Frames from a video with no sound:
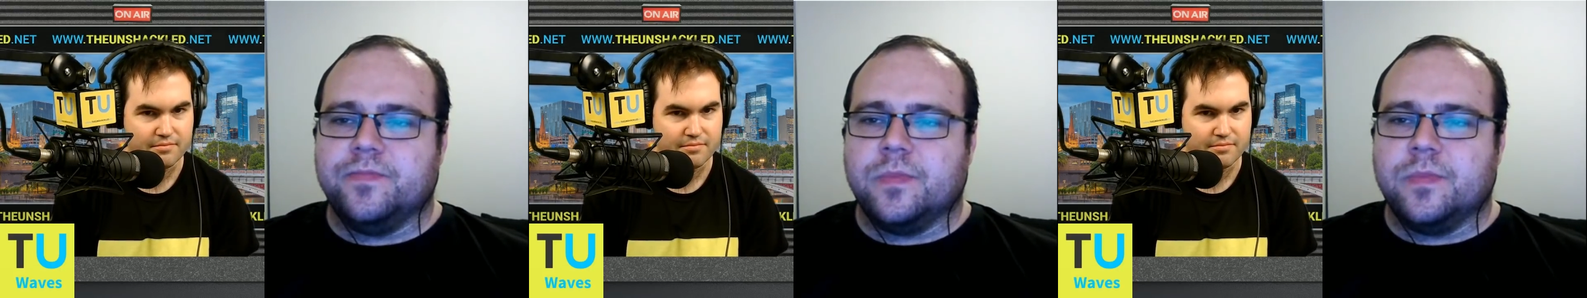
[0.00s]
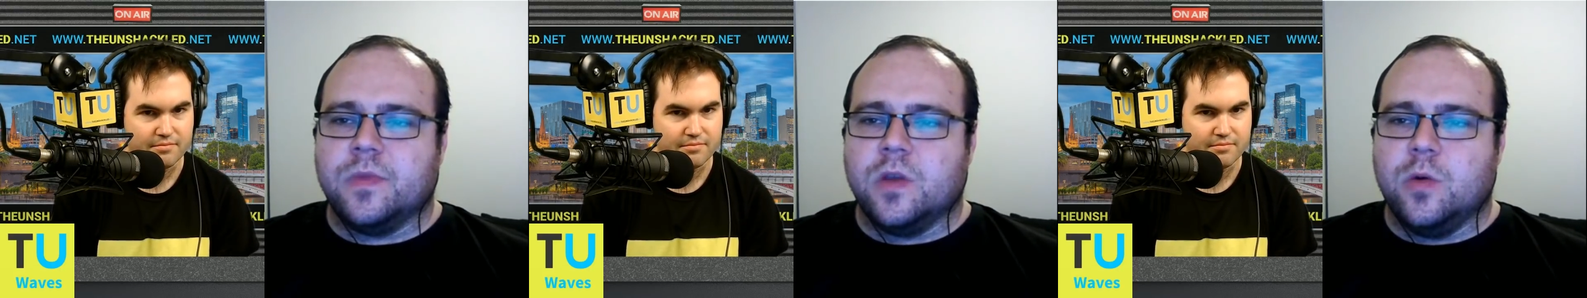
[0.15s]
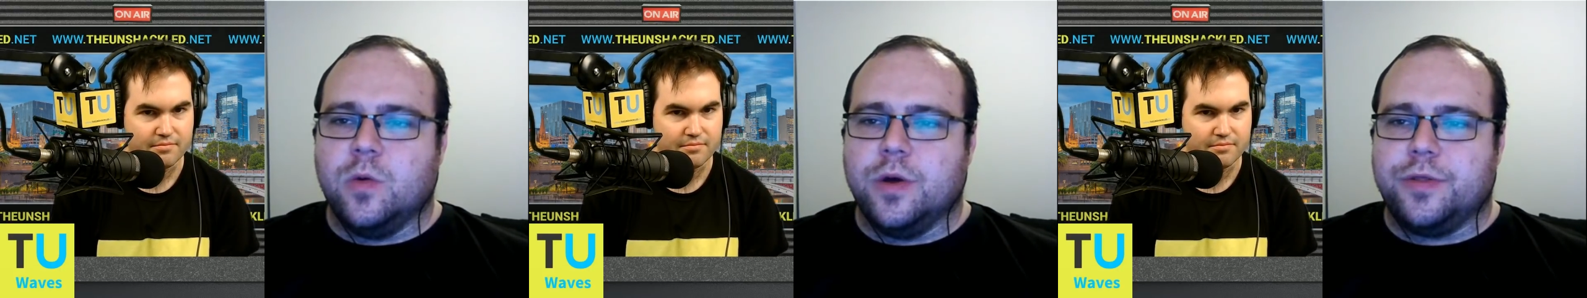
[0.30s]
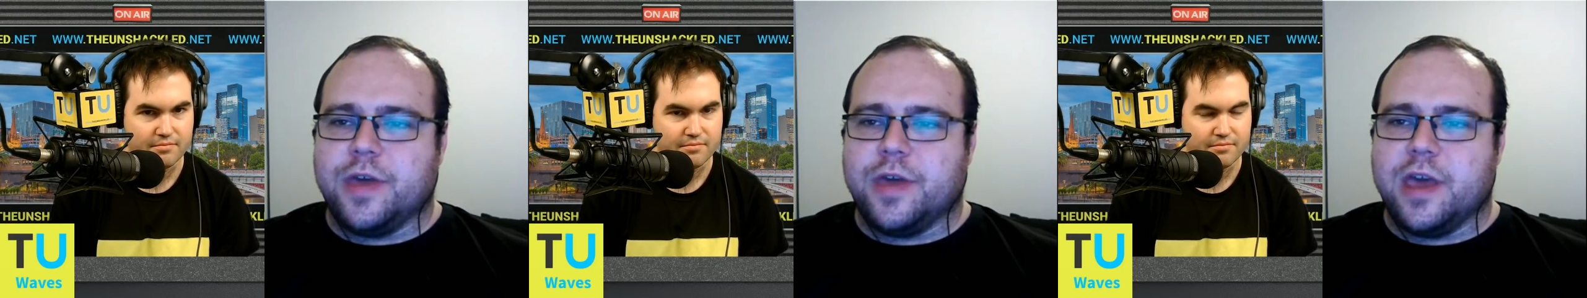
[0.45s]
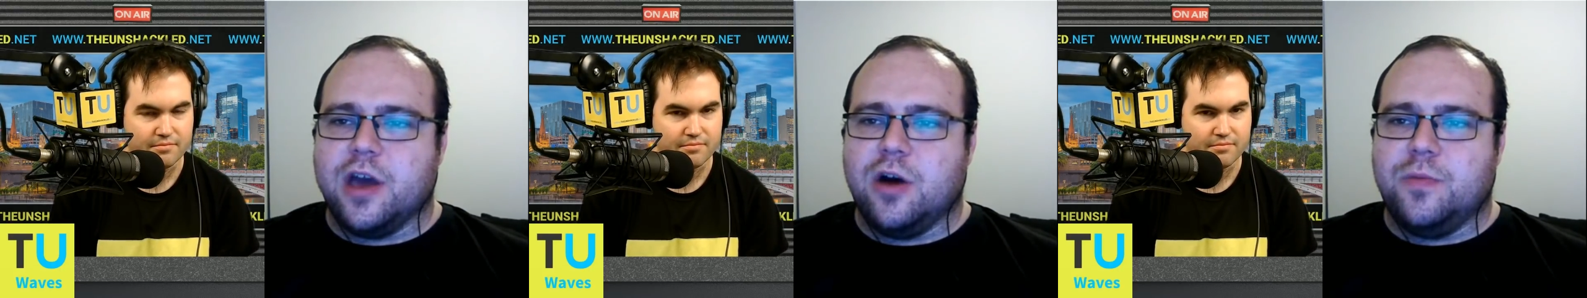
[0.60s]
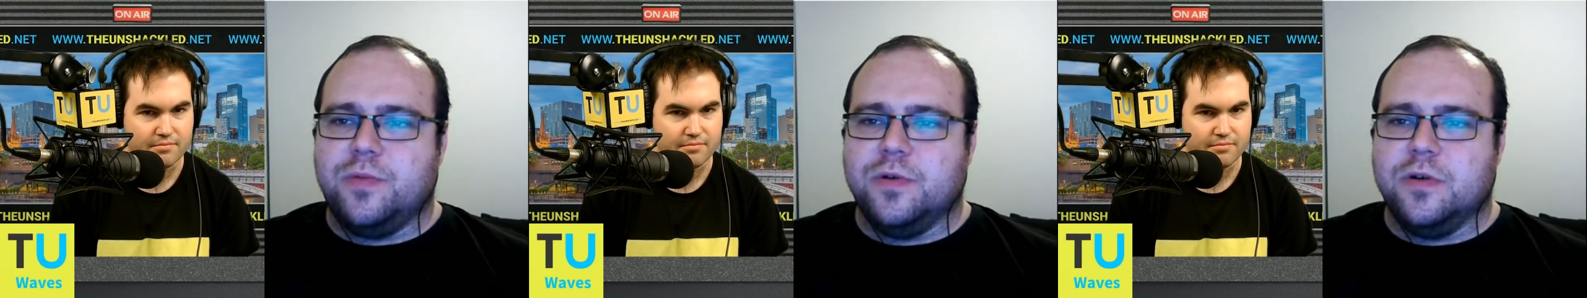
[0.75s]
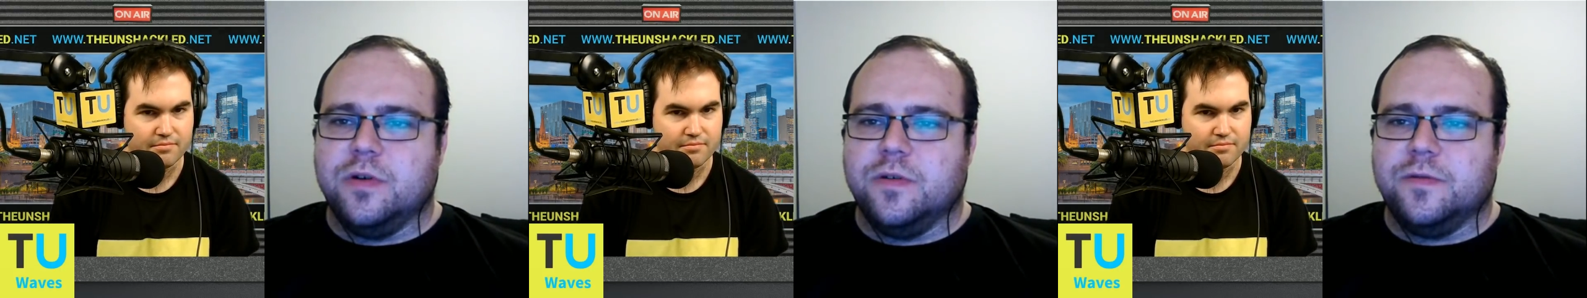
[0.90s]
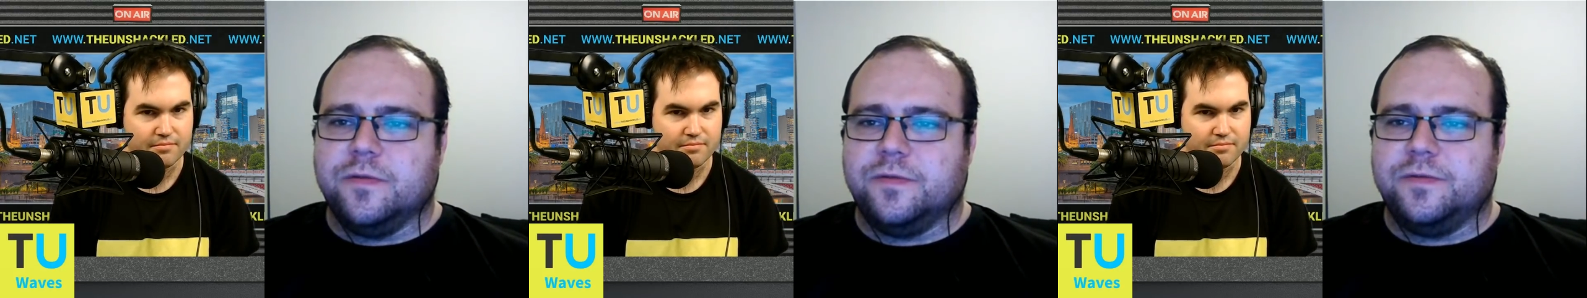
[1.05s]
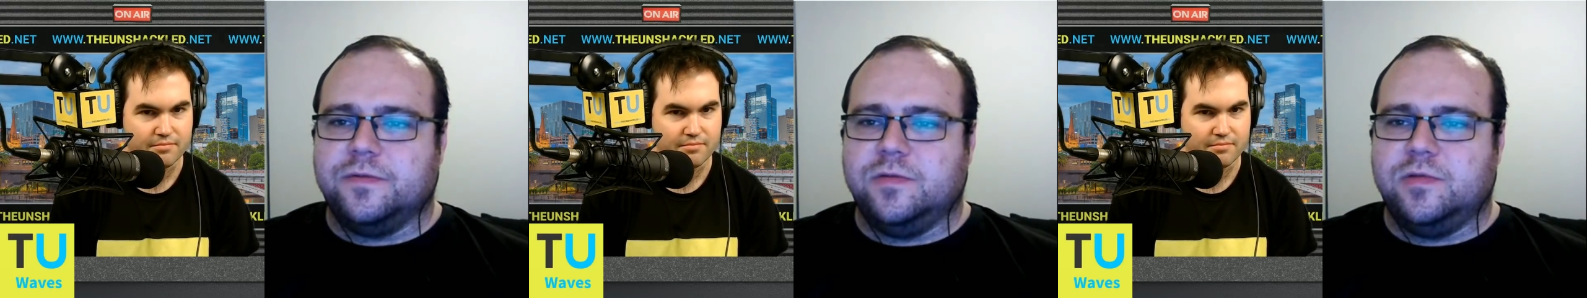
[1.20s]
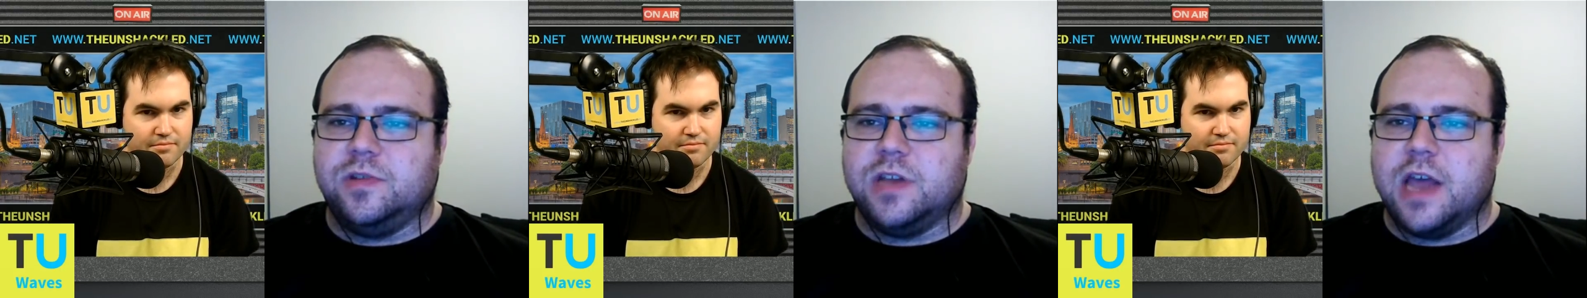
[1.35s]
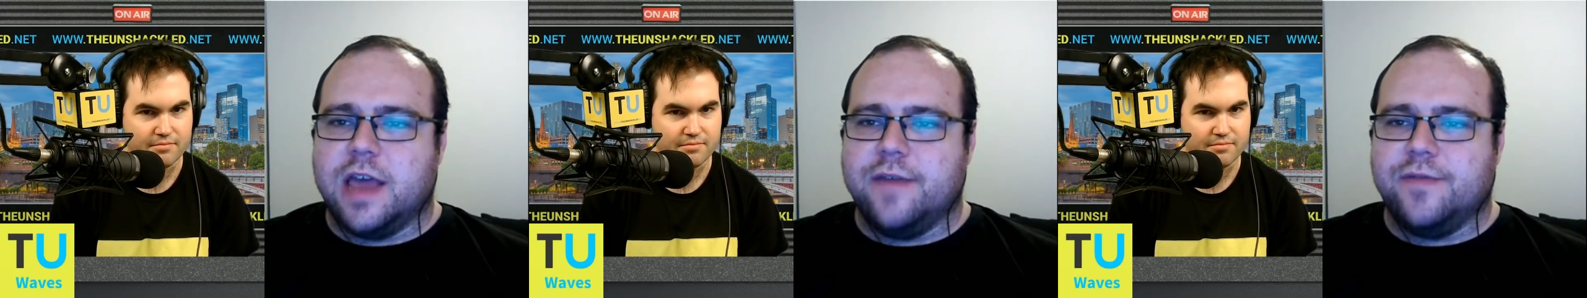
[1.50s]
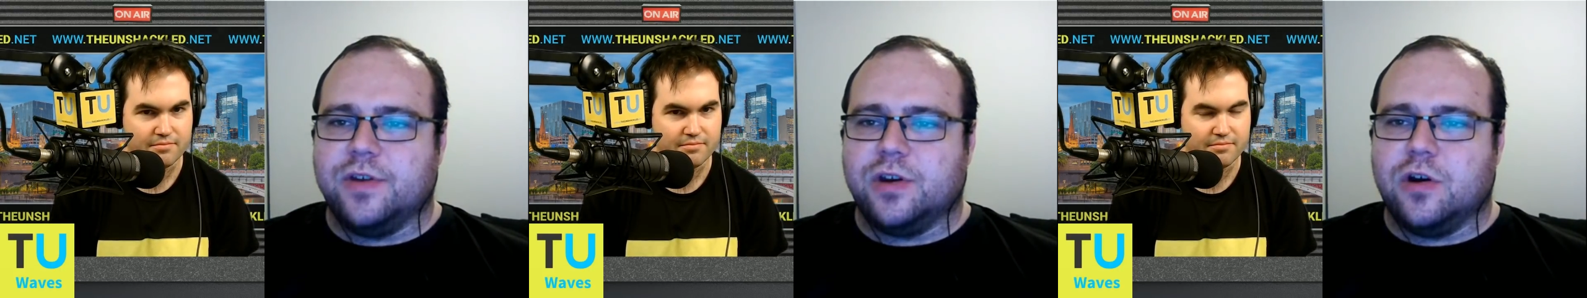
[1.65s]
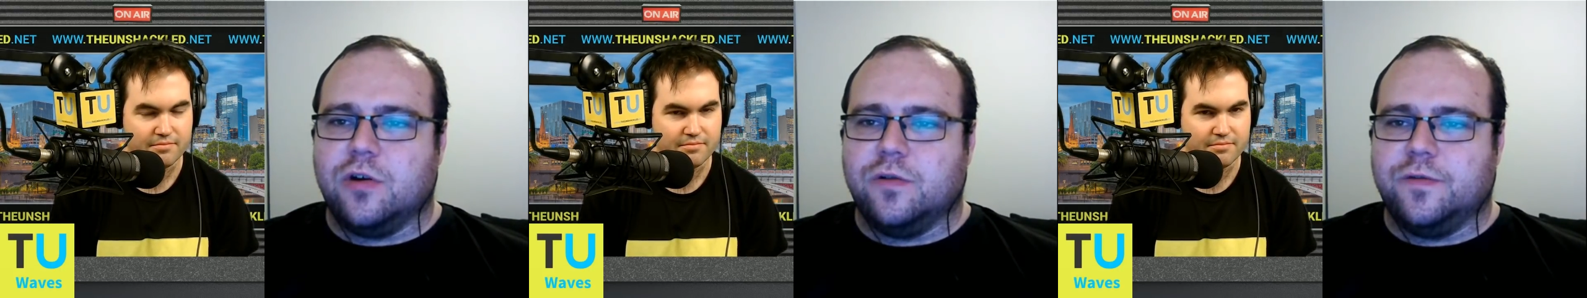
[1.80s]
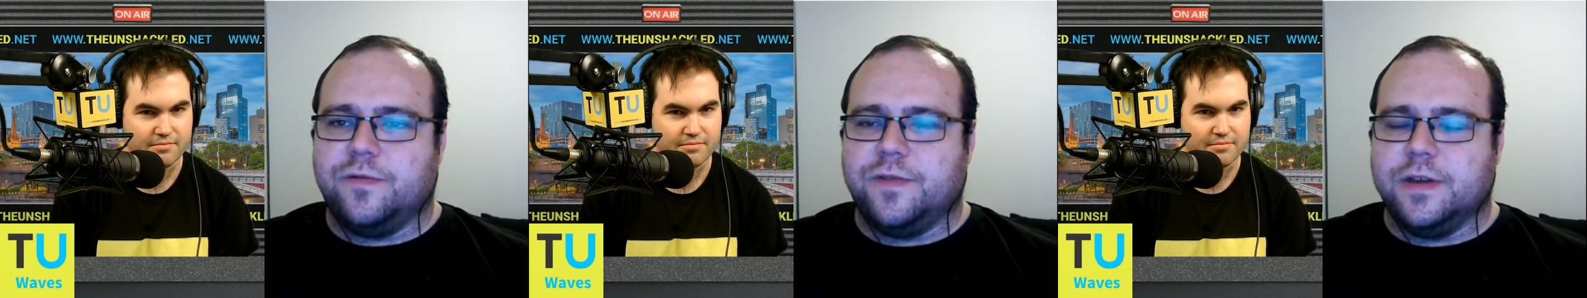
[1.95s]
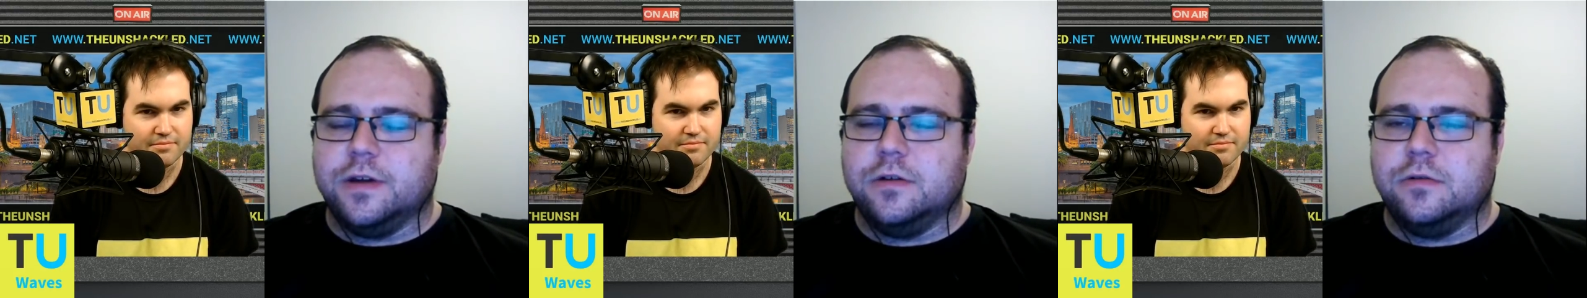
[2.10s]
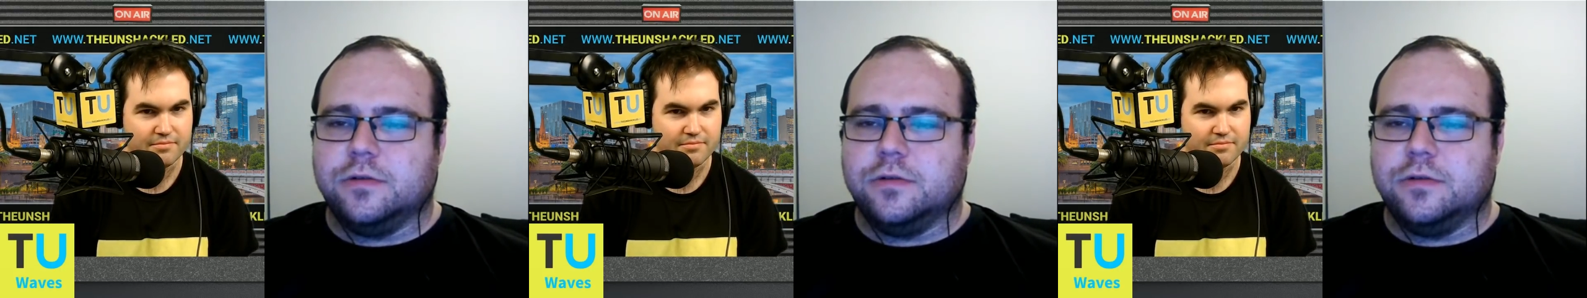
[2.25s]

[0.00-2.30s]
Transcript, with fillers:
Speaker 1: with the help of David Oldfield,